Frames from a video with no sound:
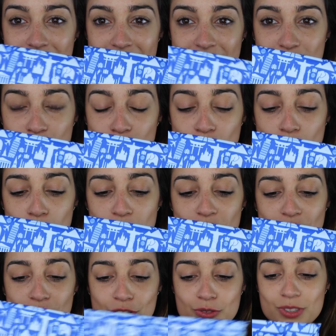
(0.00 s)
It is so
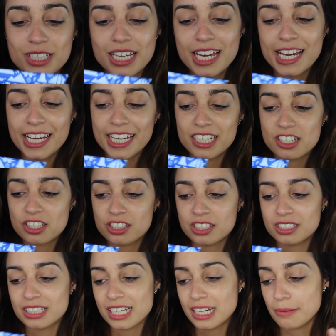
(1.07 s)
cute. It just
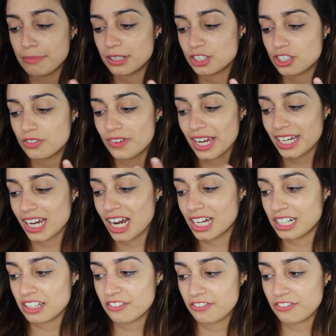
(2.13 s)
looks like a bunch of iconic